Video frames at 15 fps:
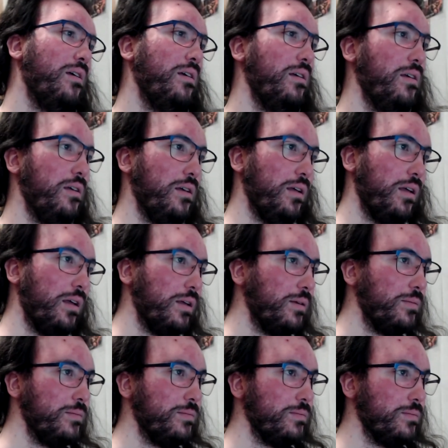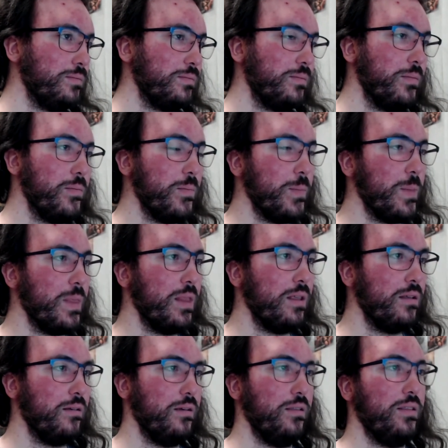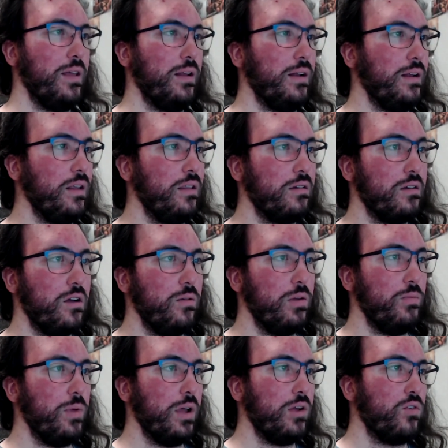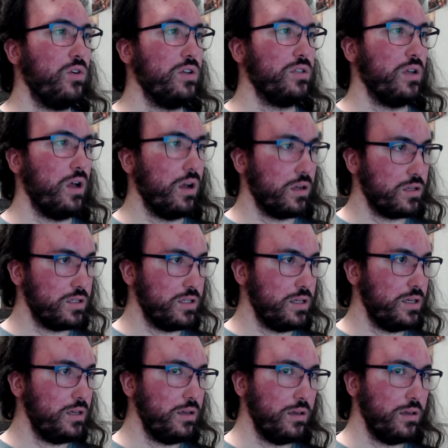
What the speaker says: And then another comment by Chris Oxy.